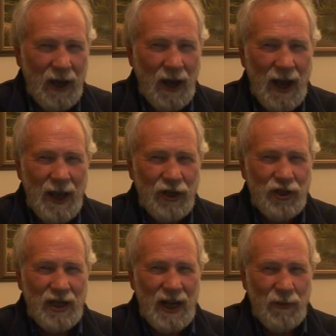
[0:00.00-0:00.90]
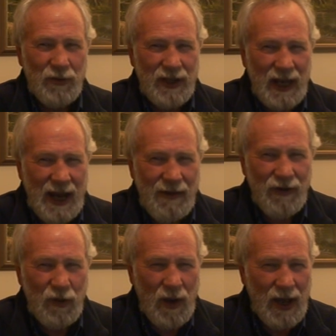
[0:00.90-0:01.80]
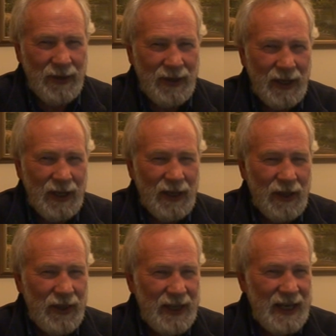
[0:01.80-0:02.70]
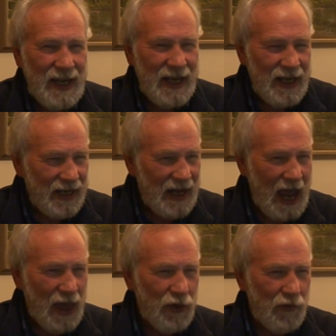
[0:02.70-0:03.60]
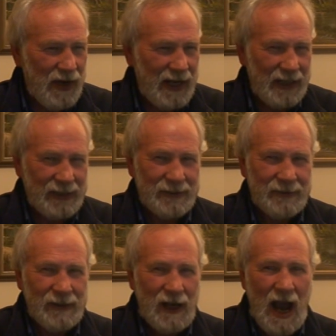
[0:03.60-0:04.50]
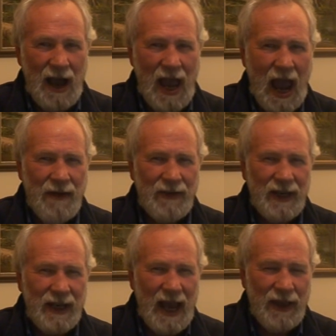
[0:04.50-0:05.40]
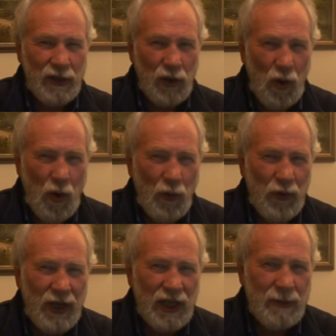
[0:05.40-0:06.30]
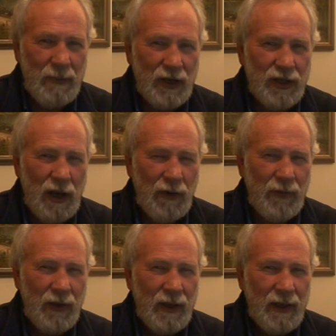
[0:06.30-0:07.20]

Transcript: I share with everyone the ingathering. I have ingathered all things to myself